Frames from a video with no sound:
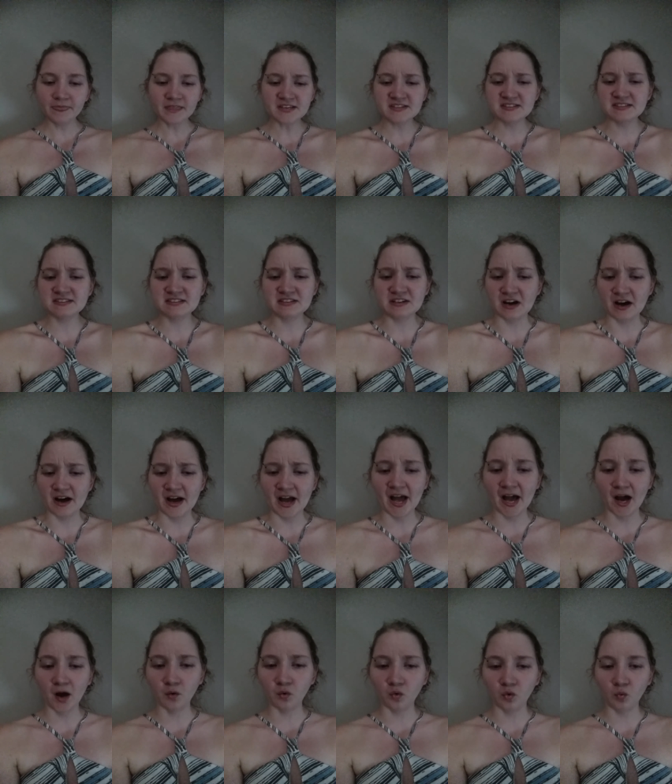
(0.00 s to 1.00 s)
This is not
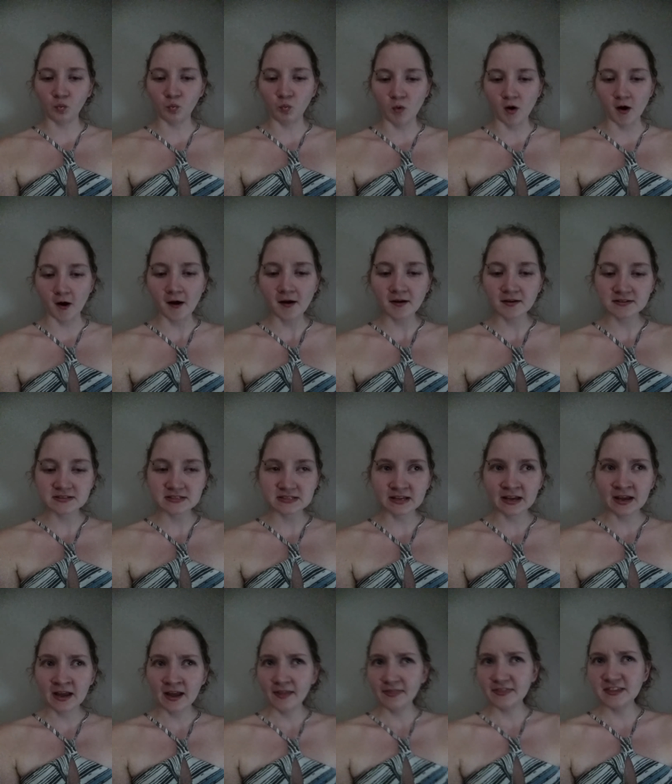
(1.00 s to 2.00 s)
how it works.
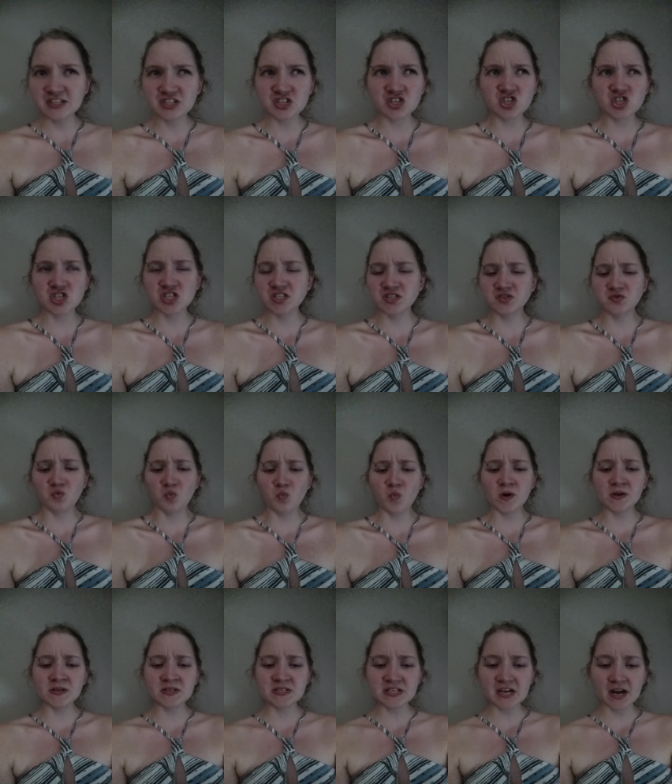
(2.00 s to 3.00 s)
This is just a
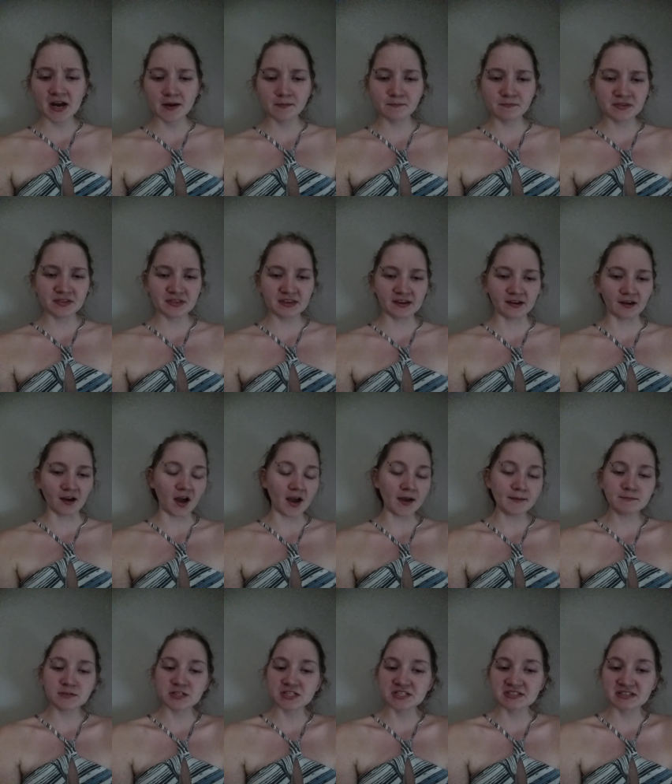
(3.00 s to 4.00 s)
one-time thing.
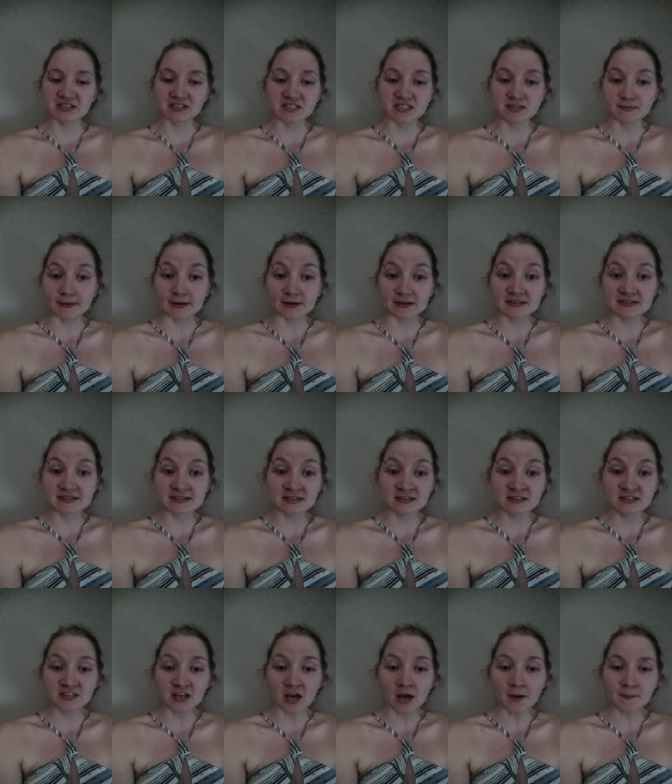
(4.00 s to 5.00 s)
I'm just
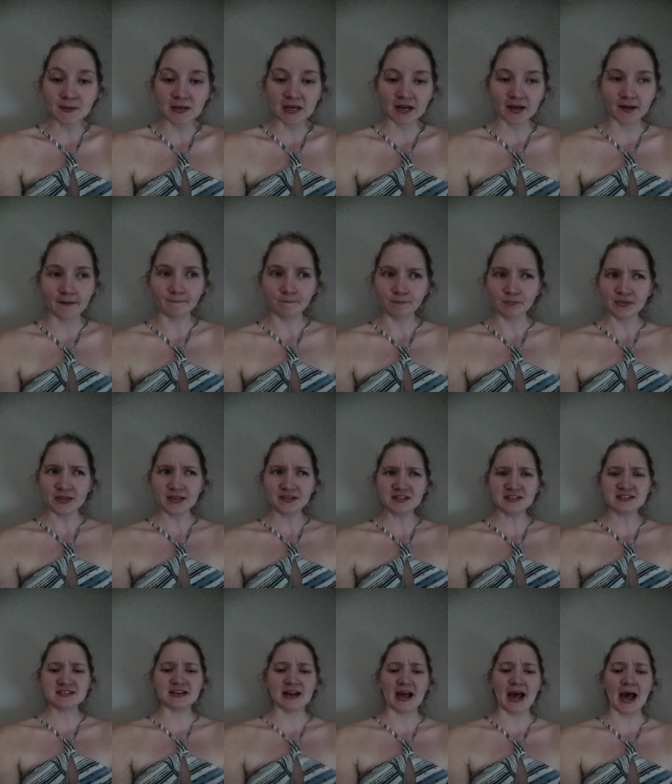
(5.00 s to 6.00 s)
experiencing insomnia.
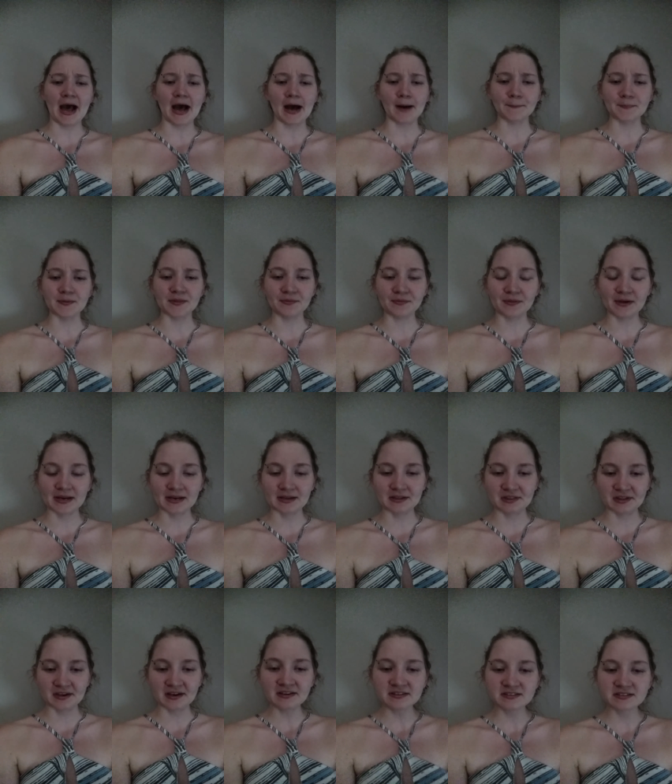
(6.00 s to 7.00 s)
It doesn't happen
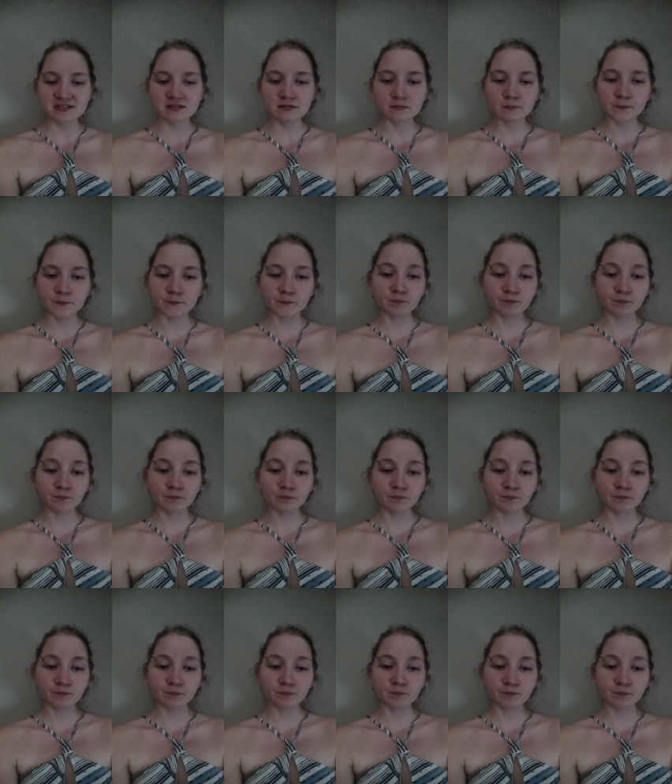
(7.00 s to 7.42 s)
like this.